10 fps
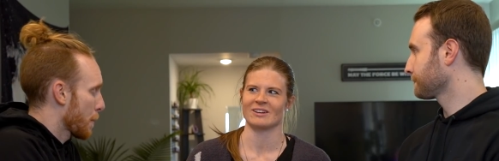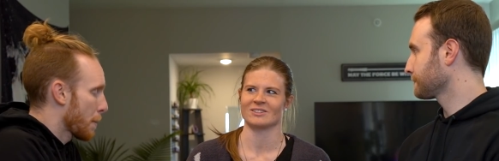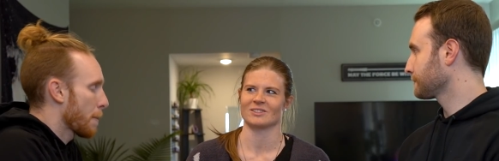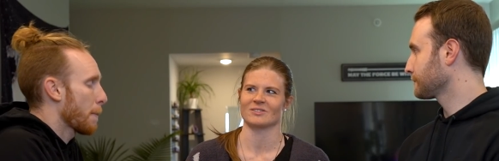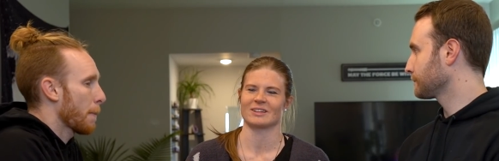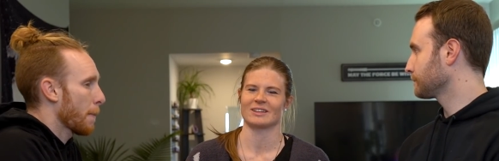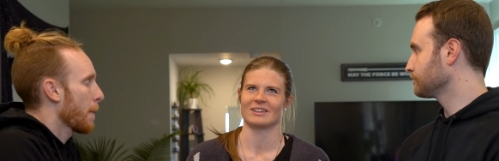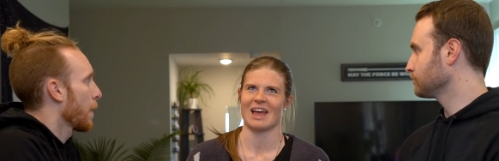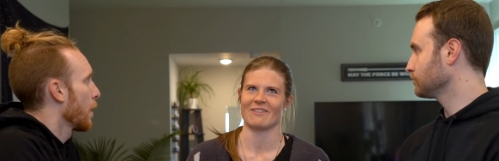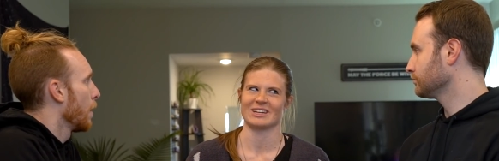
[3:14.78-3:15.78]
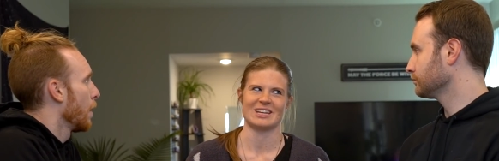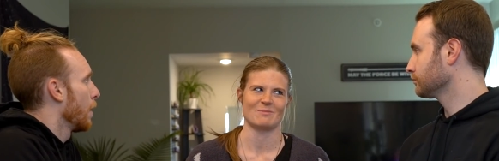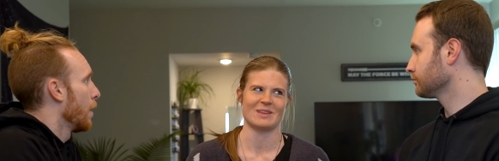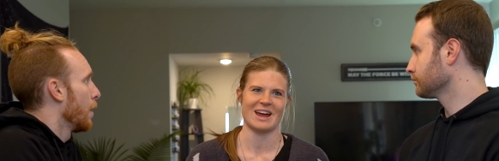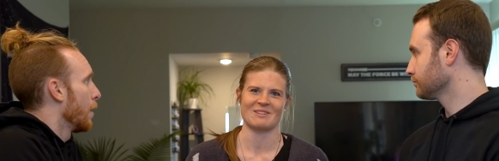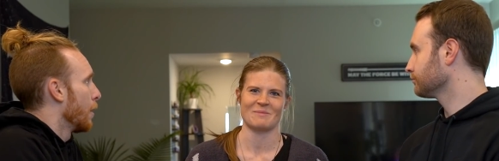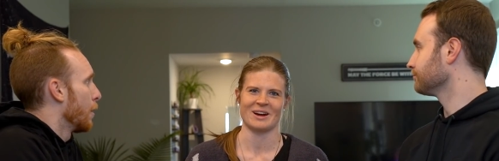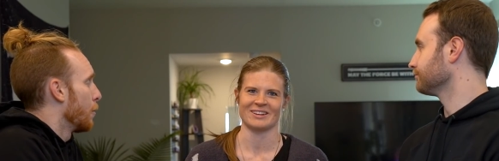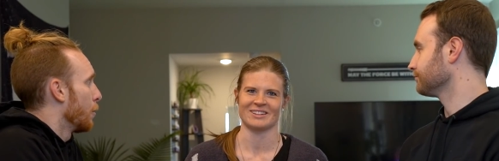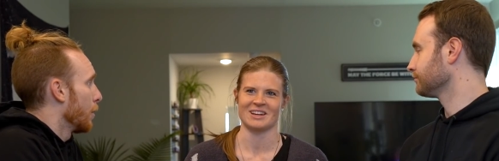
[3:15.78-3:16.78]
Speaker 1: I also mm have to keep that in
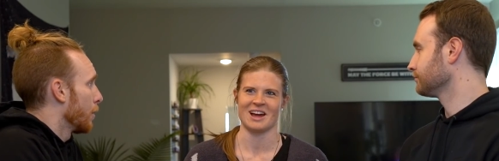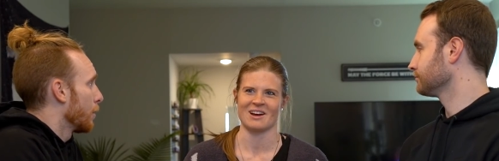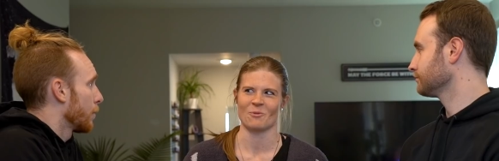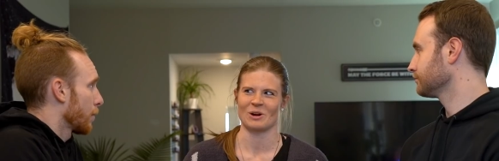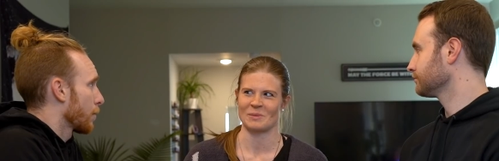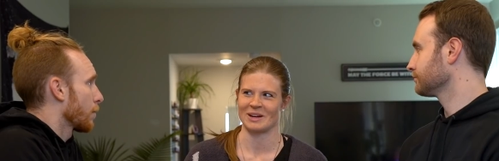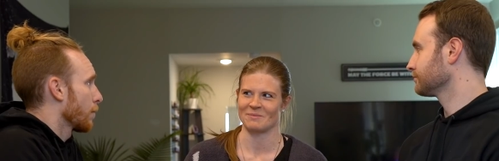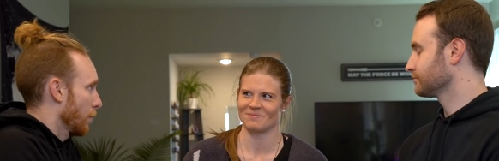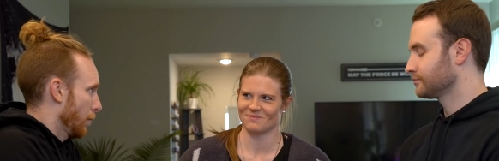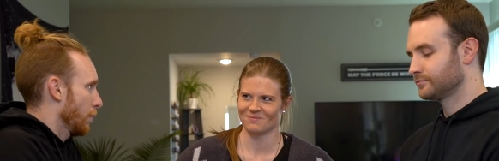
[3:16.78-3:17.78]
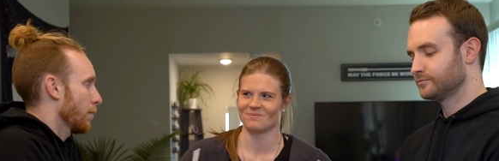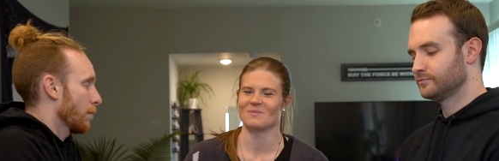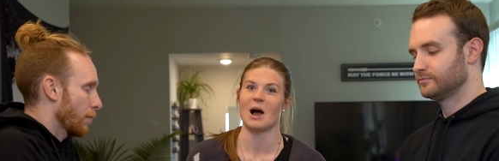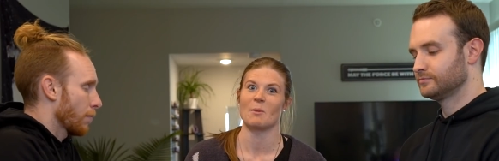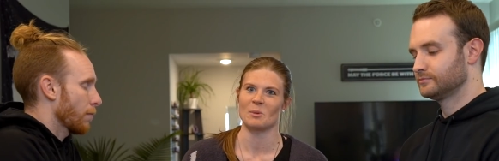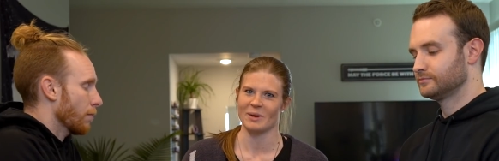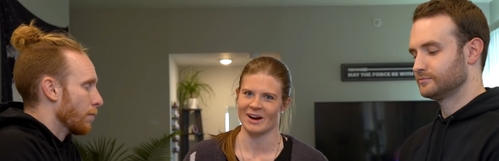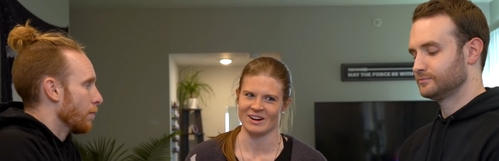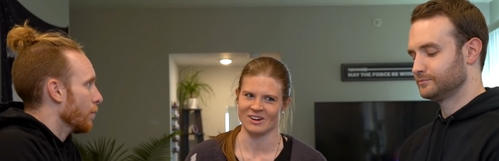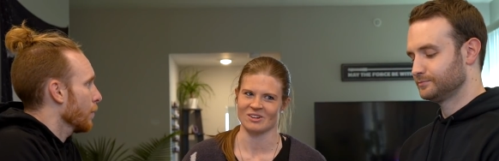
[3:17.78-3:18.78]
mind and not wear my upper
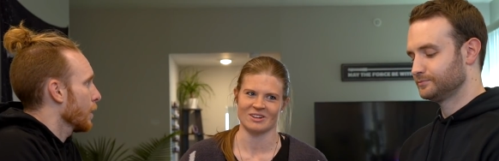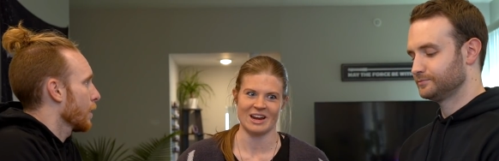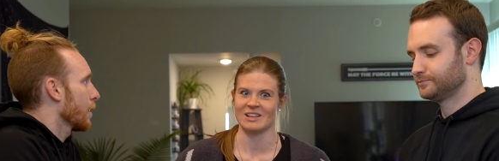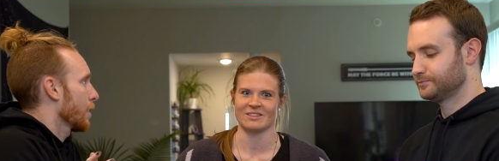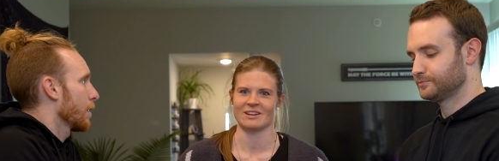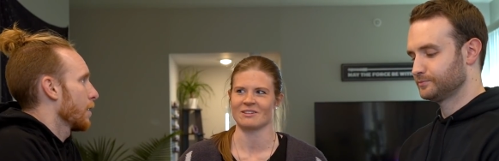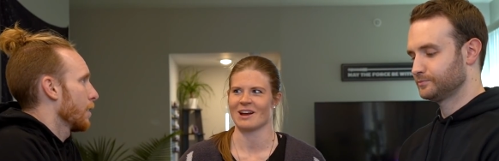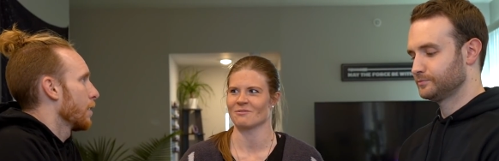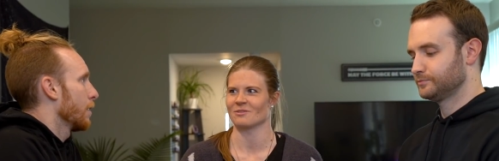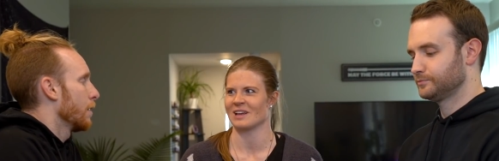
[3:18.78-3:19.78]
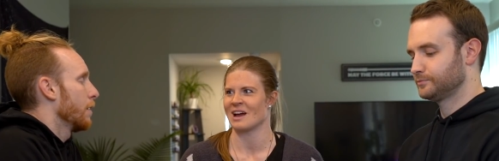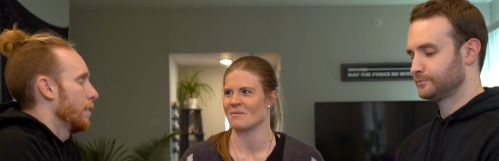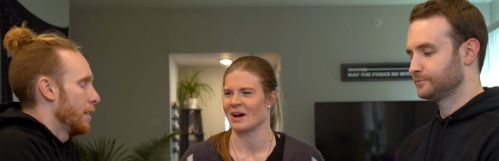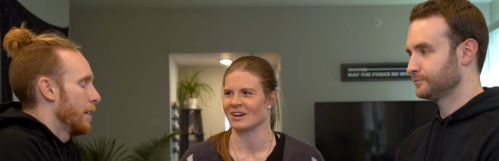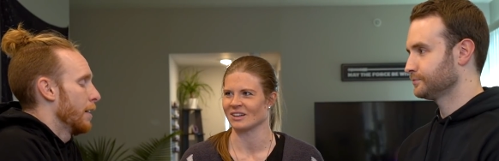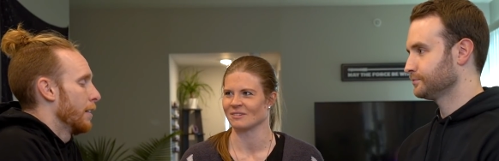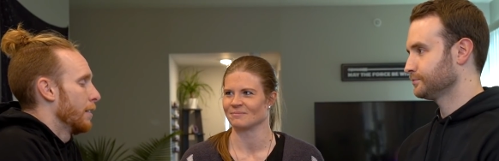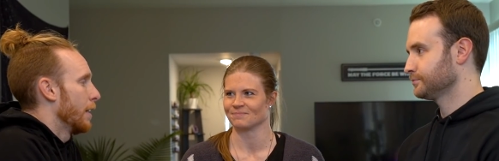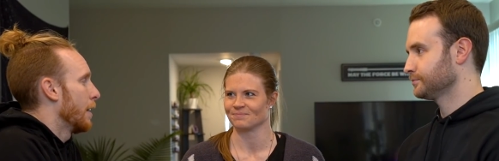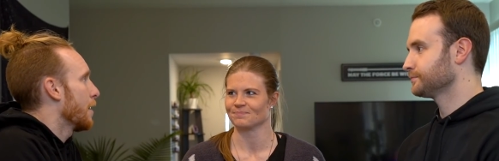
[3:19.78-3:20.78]
body or anything out for that matter. Yeah.
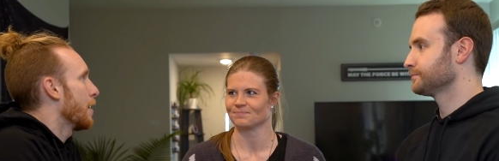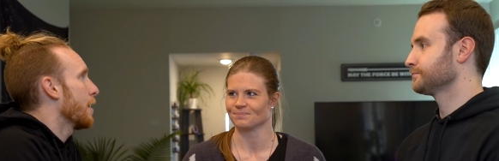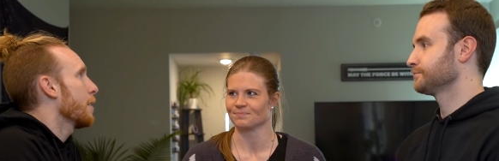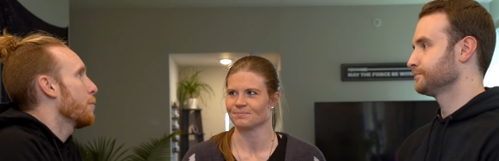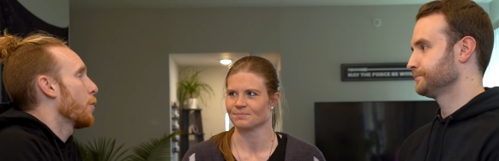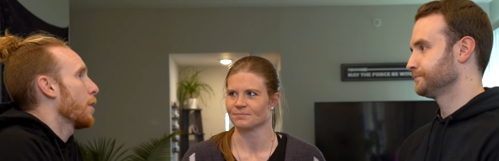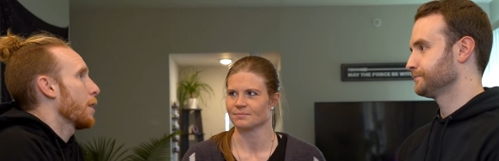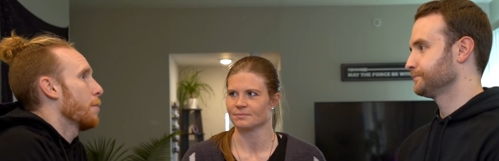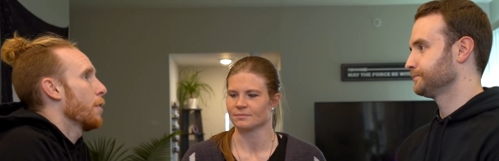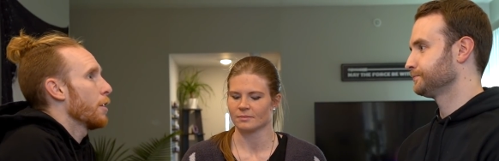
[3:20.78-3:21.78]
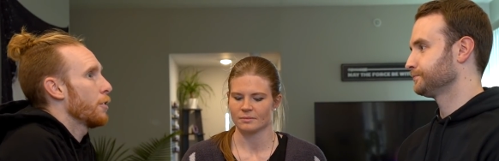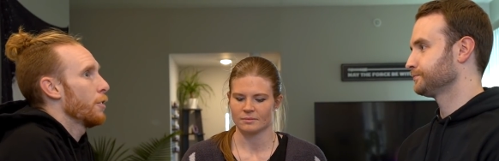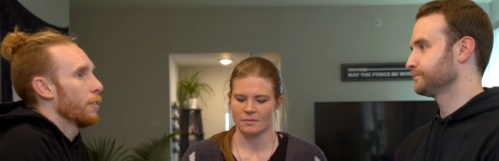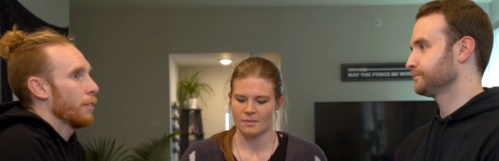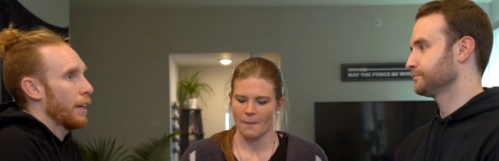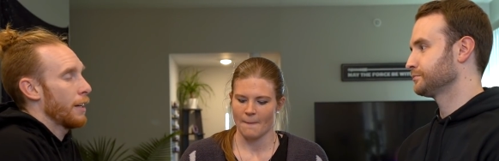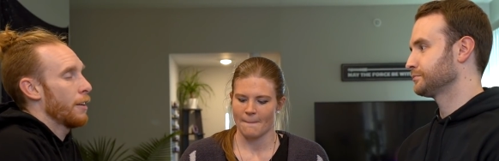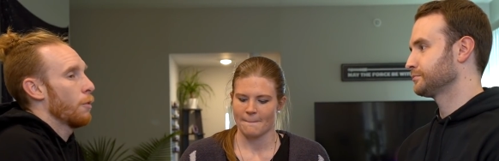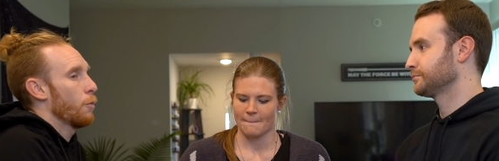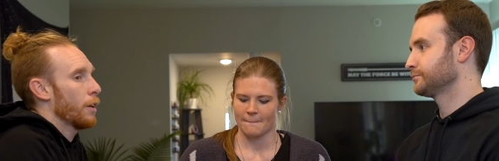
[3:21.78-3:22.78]
Speaker 2: And that, that's an important component too of like, you
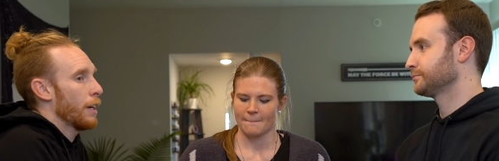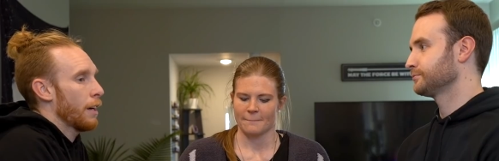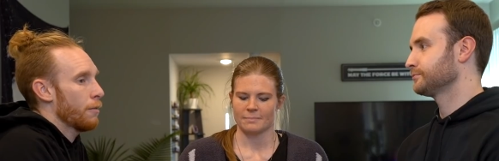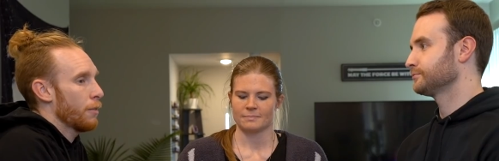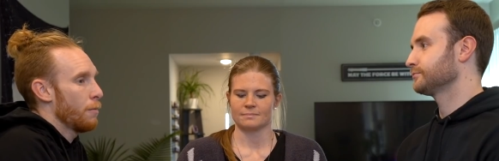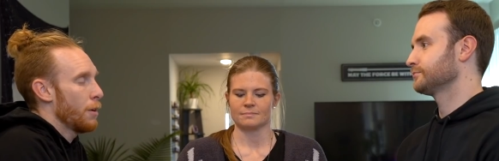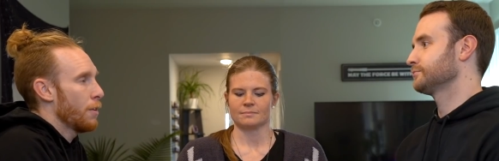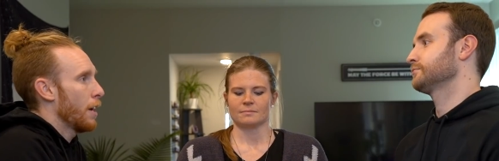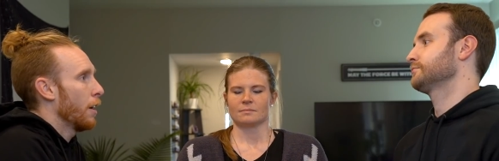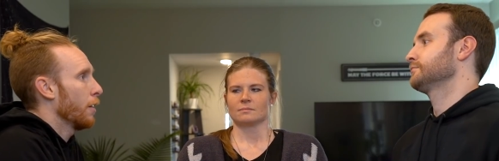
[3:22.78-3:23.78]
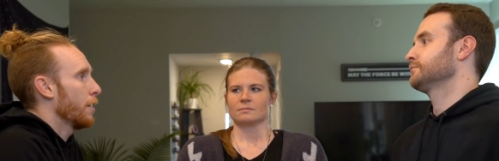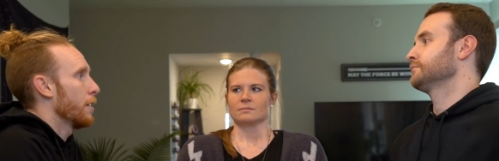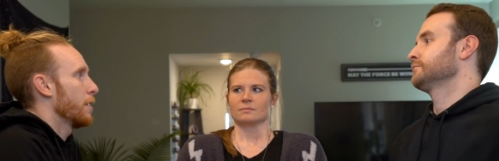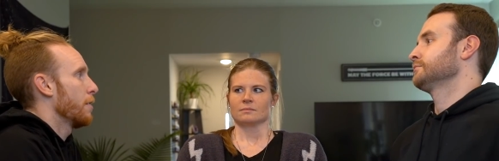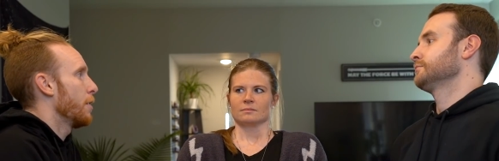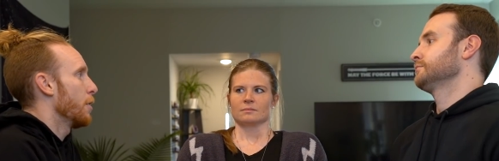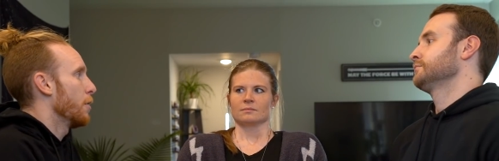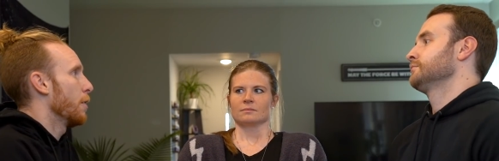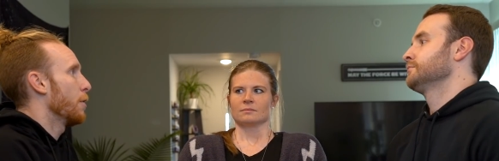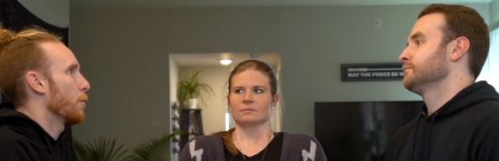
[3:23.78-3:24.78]
know, working out for immune health is if
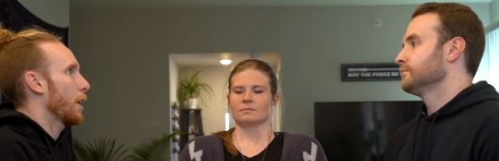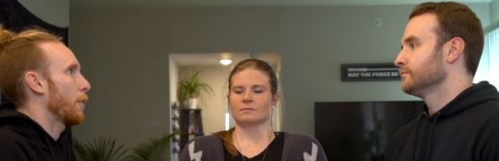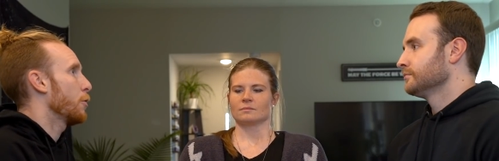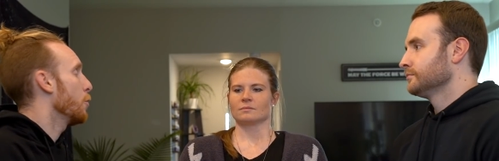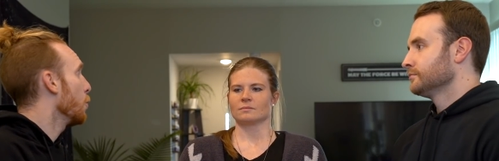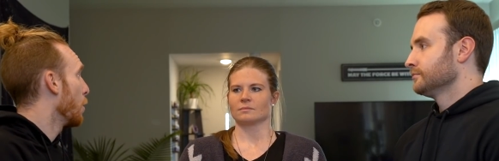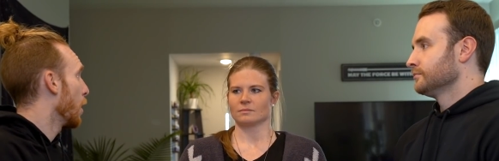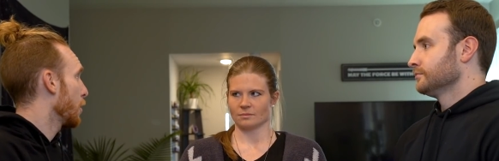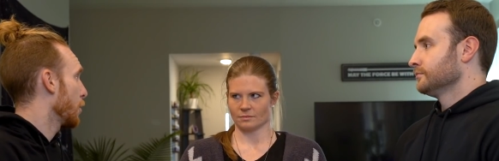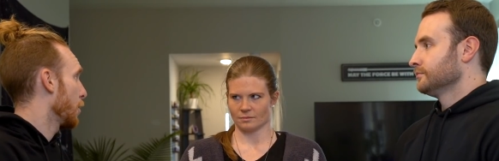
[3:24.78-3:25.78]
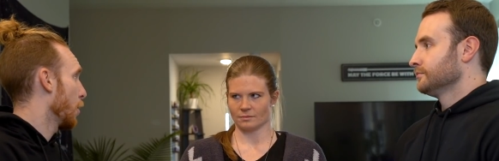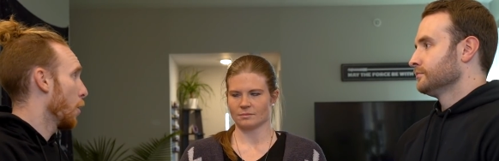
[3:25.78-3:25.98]
you if you work out too much or you're